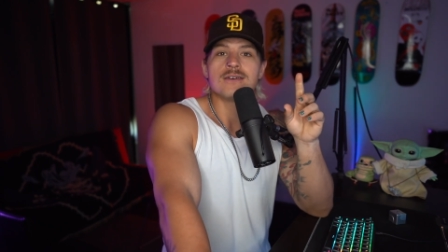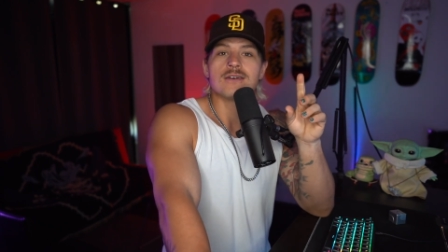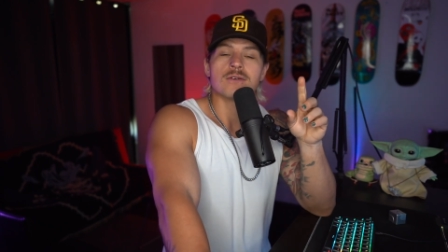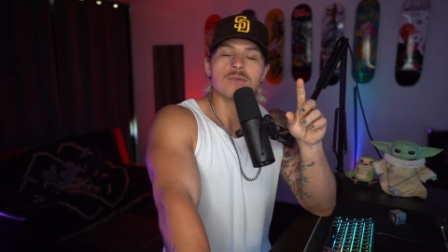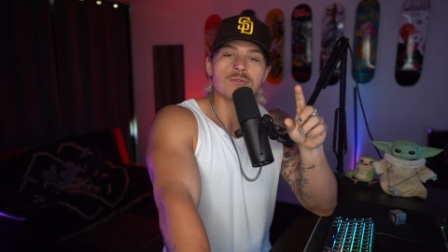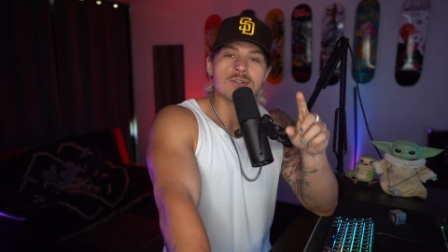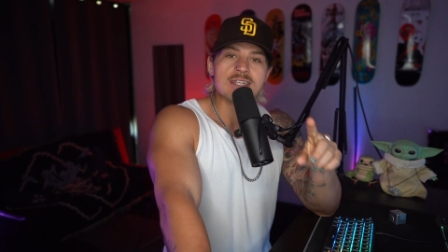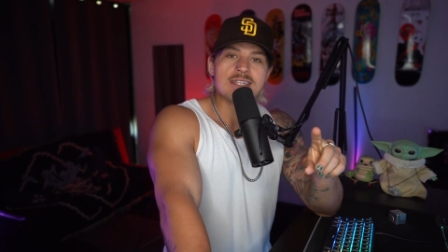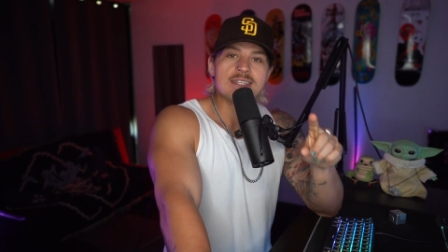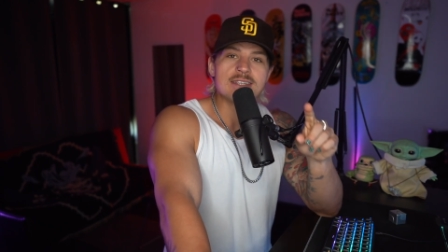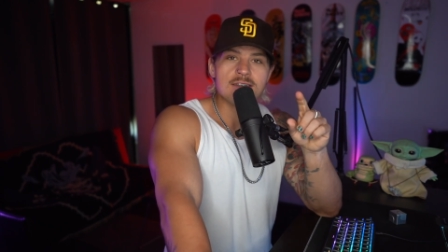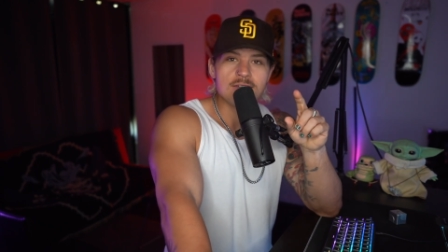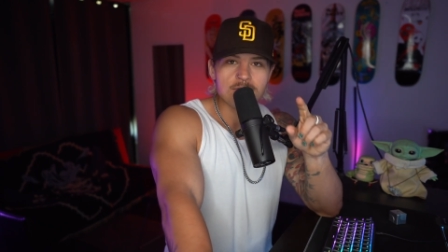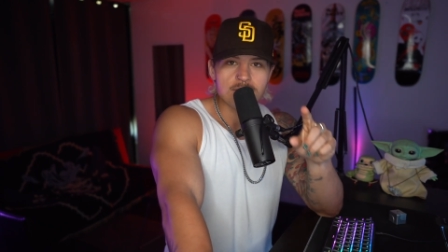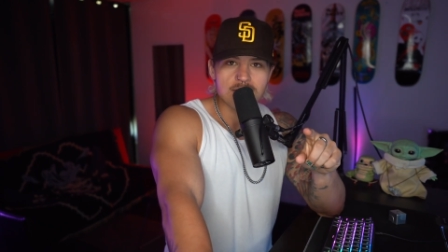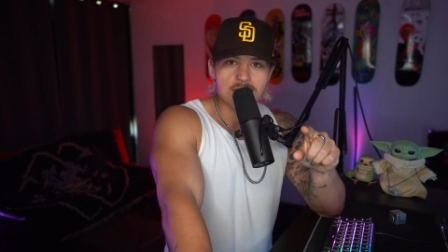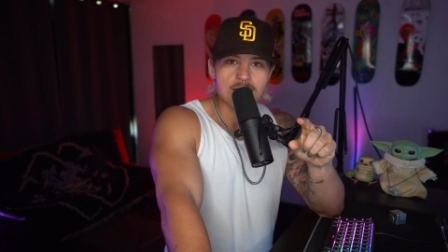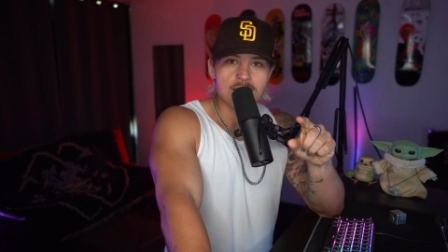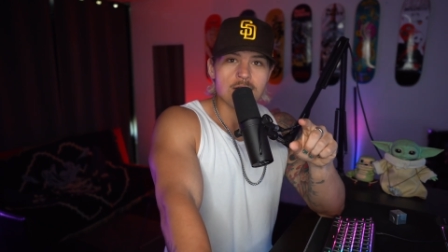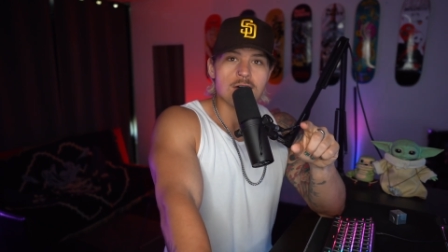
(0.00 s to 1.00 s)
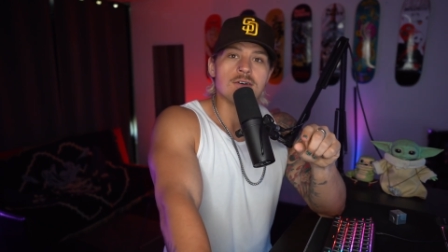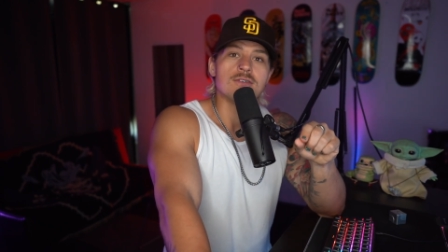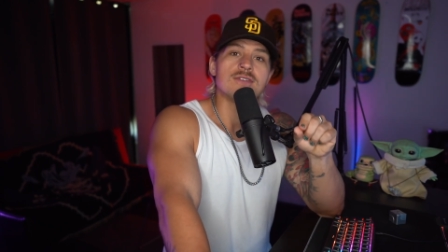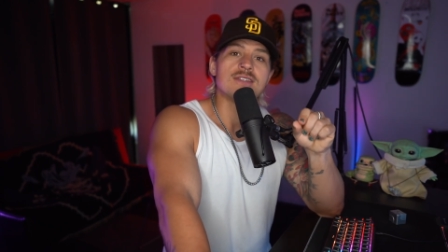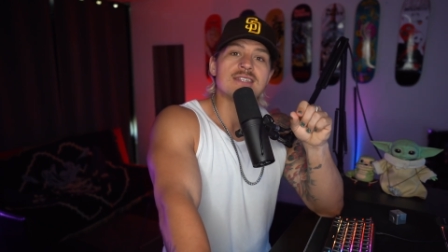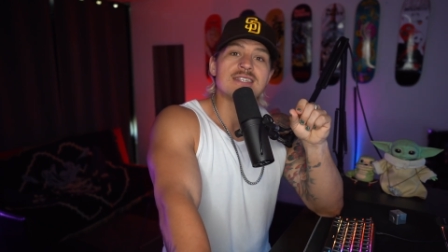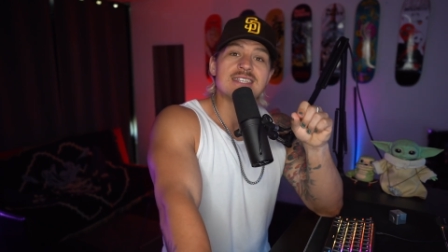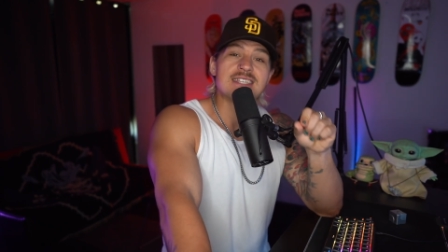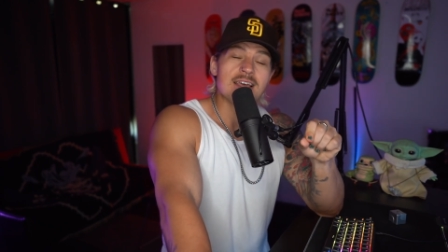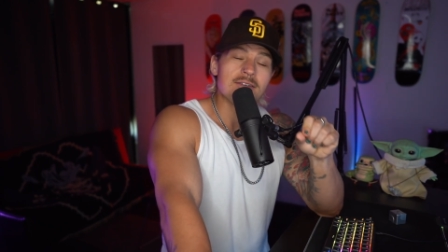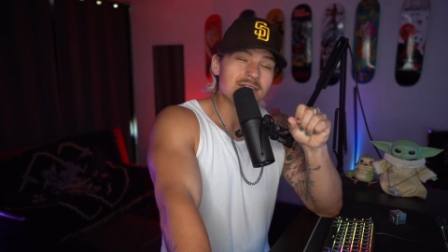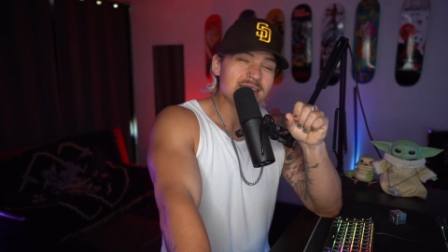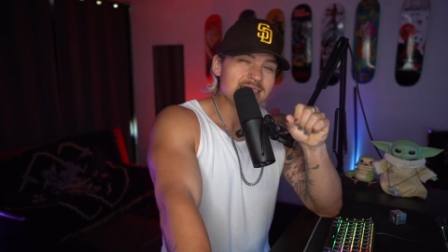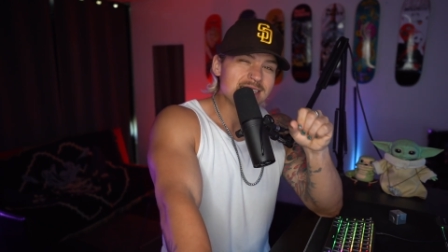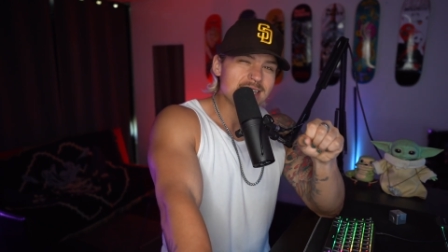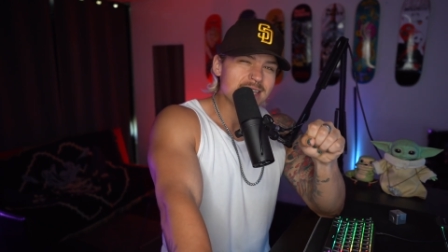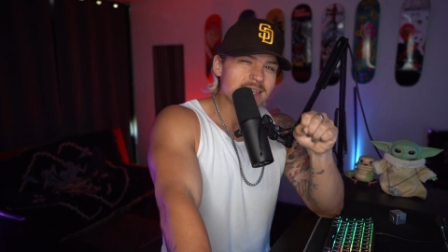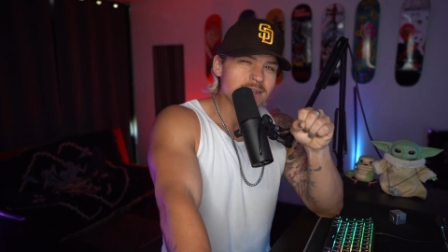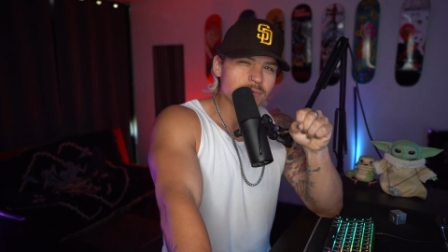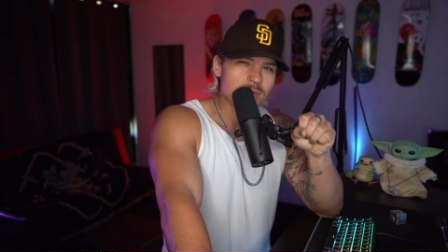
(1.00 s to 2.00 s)
recent videos,
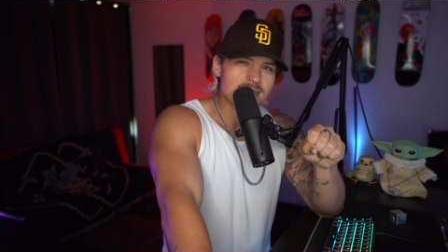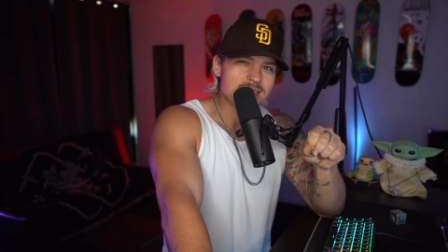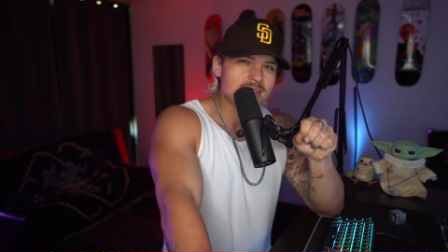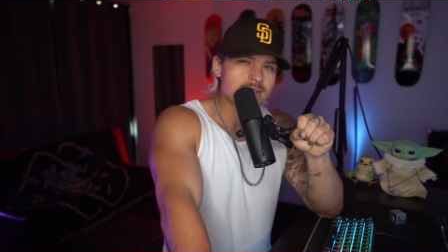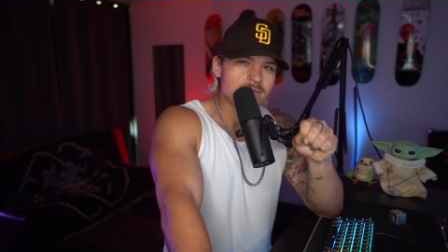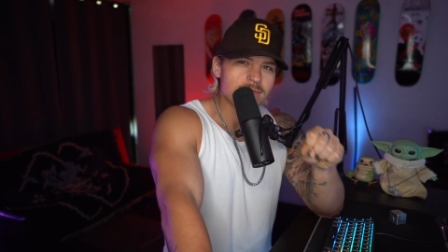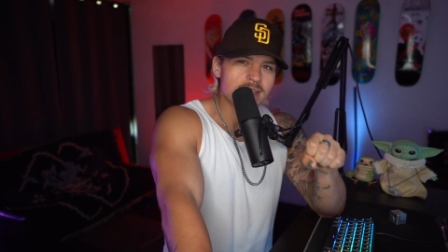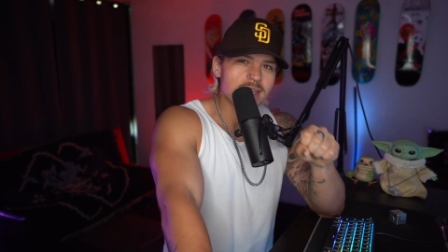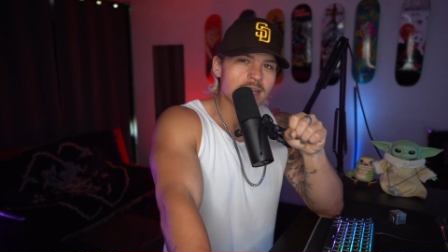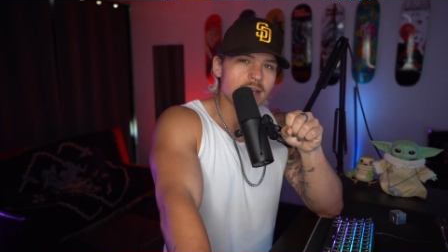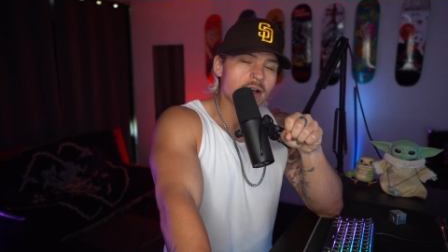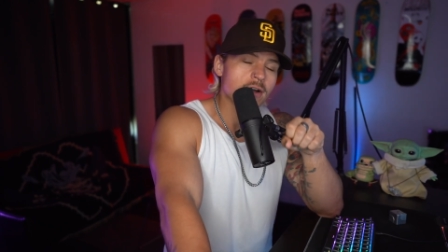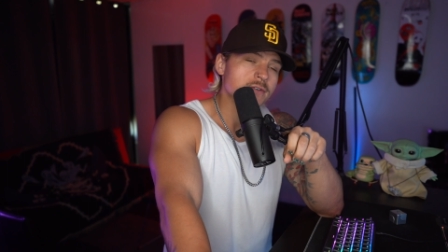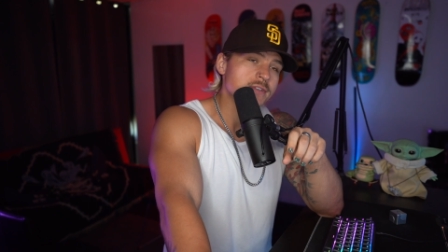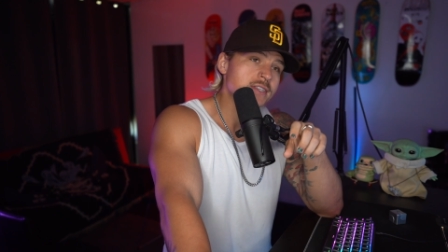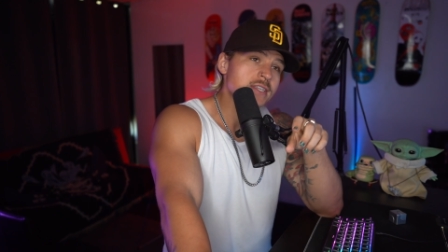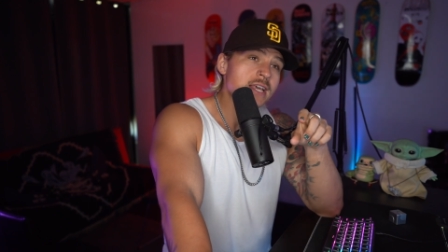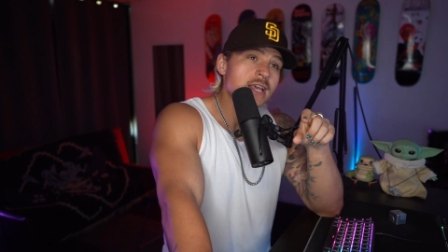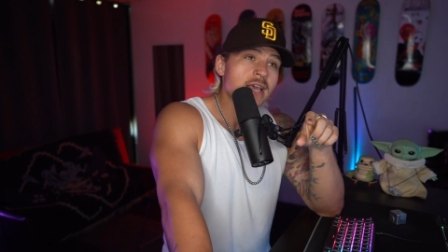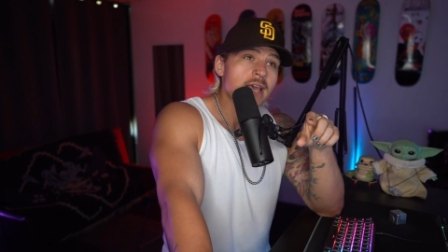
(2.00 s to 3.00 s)
17 recent videos,